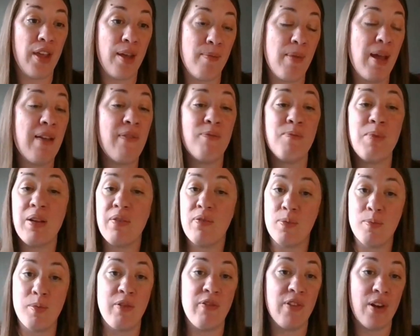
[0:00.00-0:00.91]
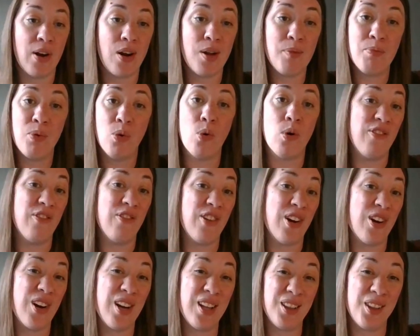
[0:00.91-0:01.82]
They may be from a very poor,
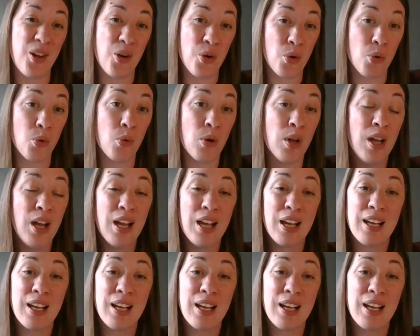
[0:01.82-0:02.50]
very low